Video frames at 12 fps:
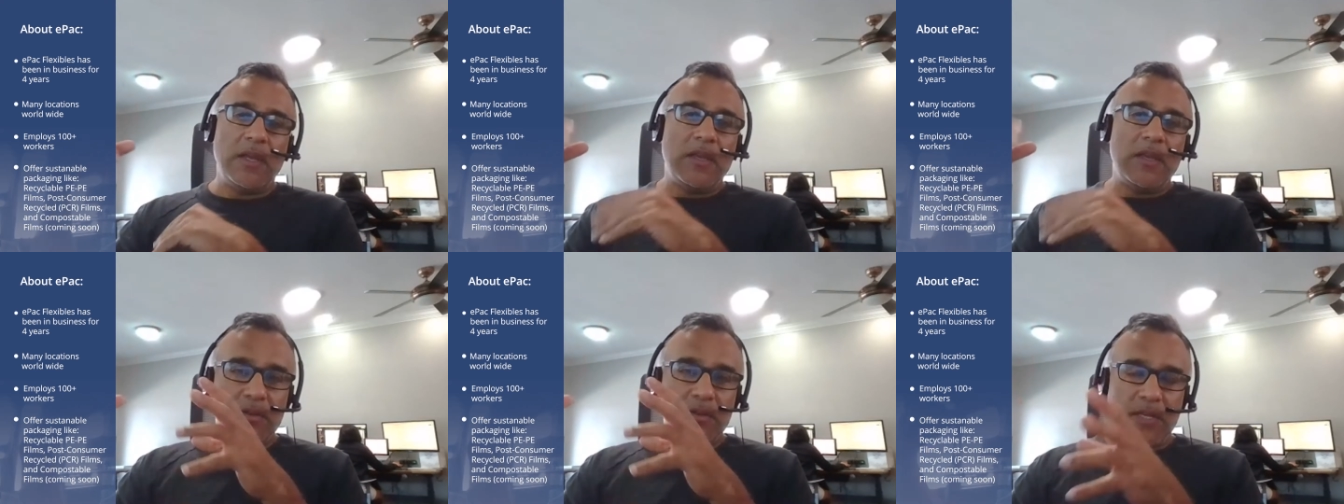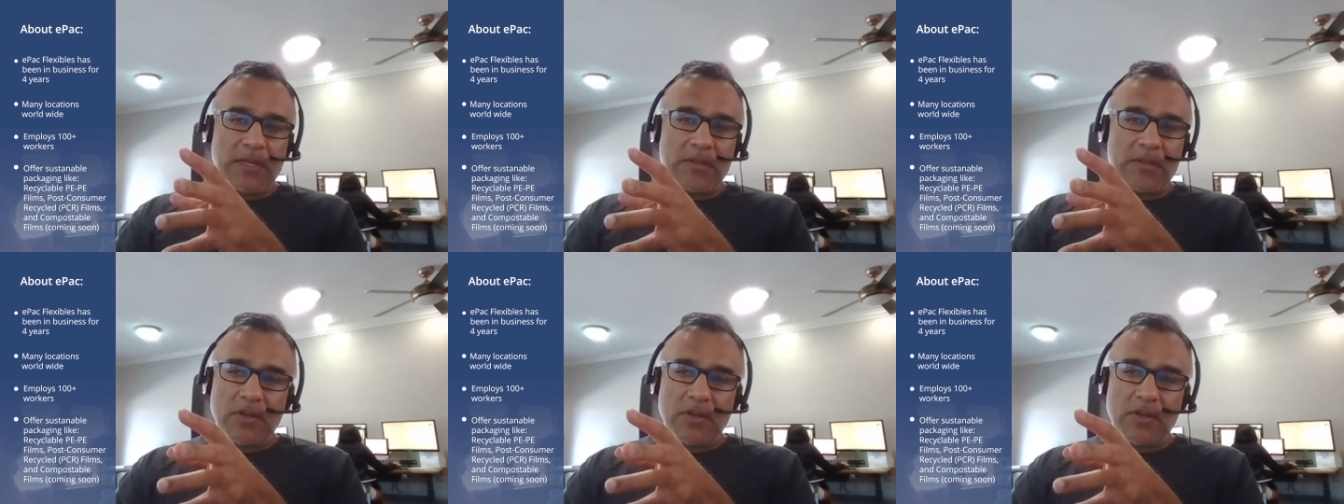That
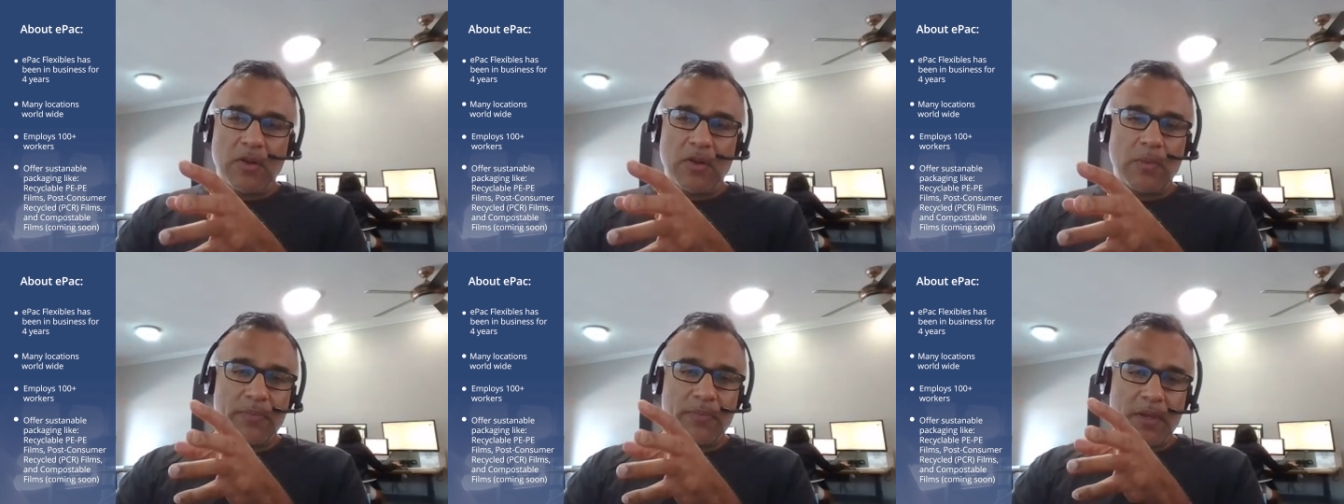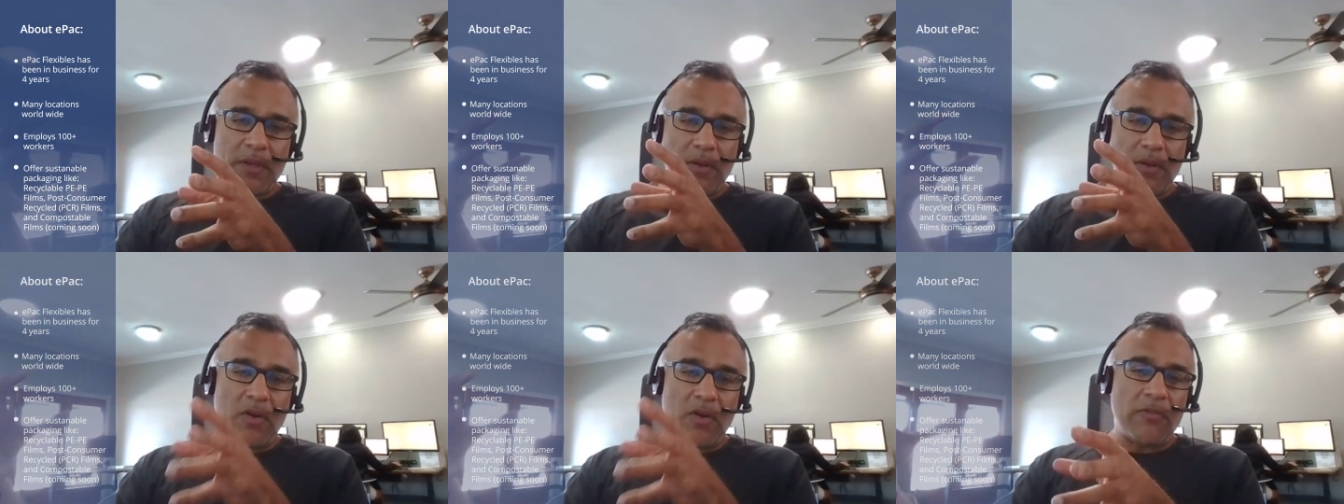is all
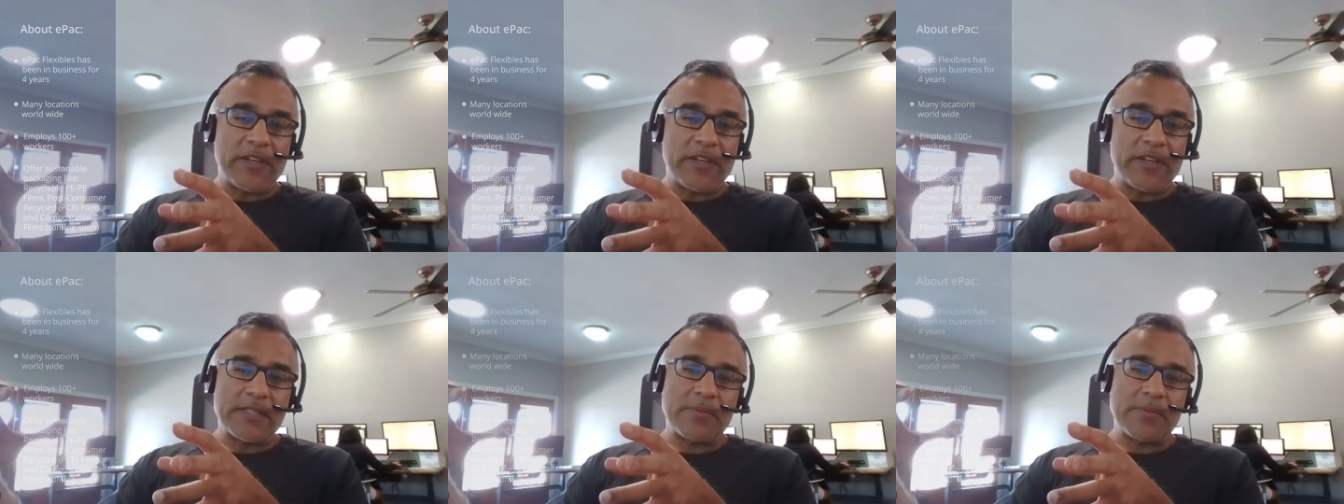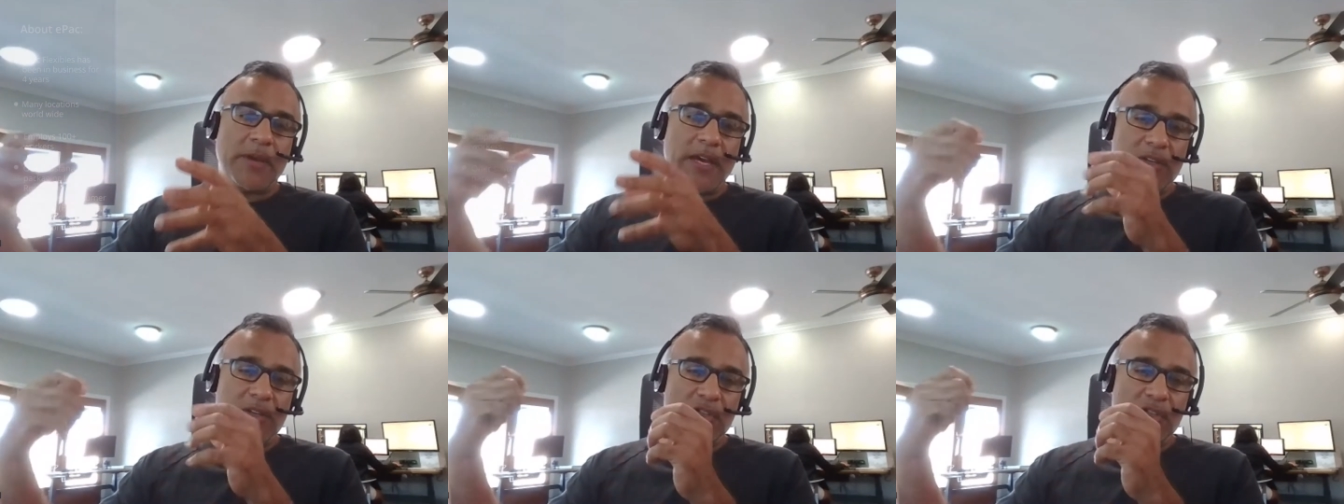called flexible
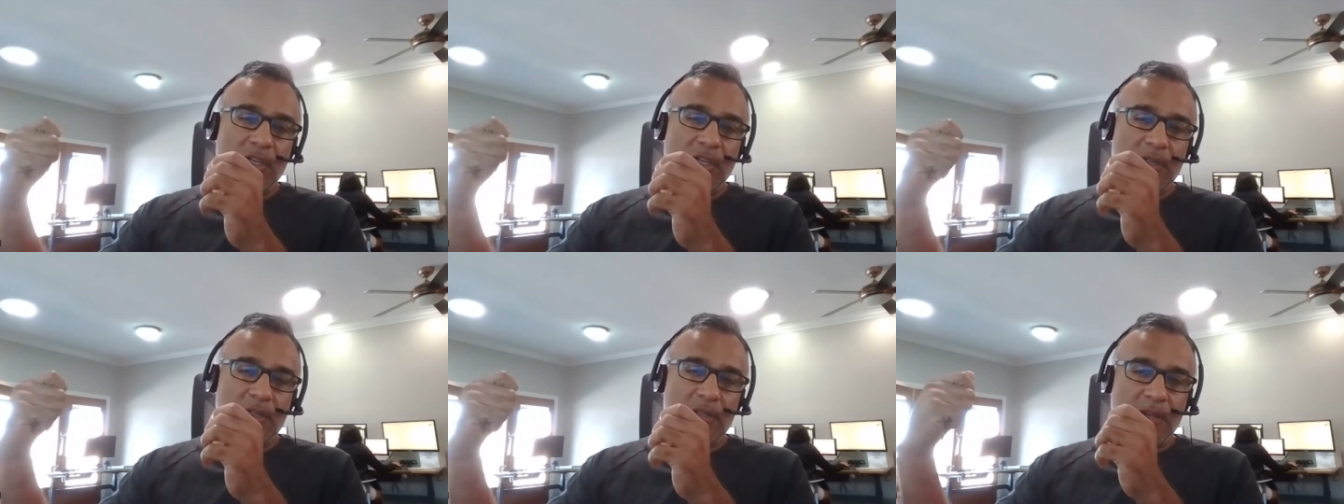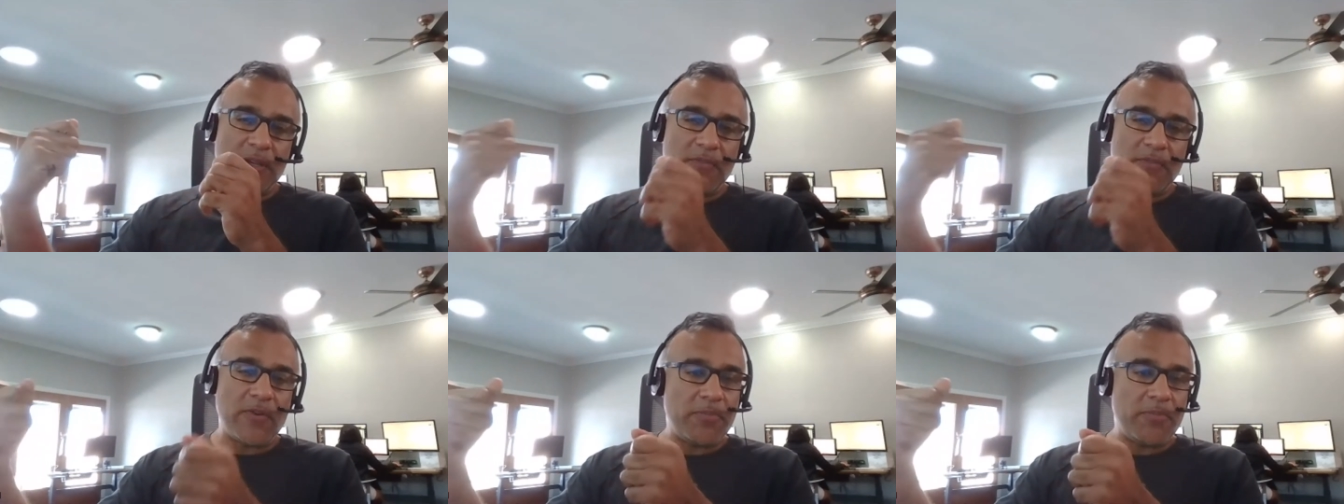packaging. It's made
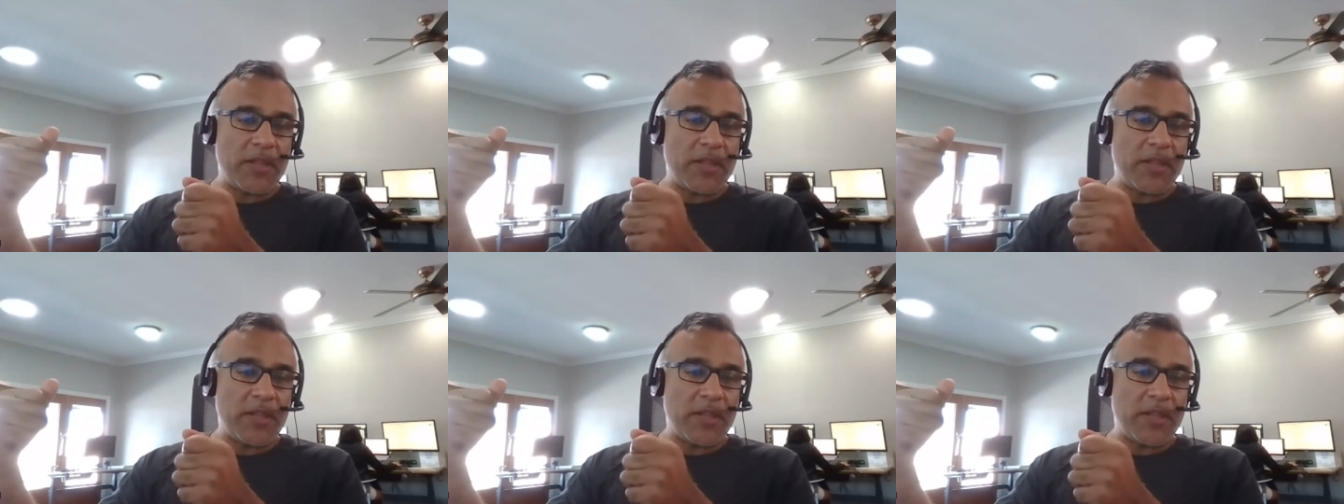from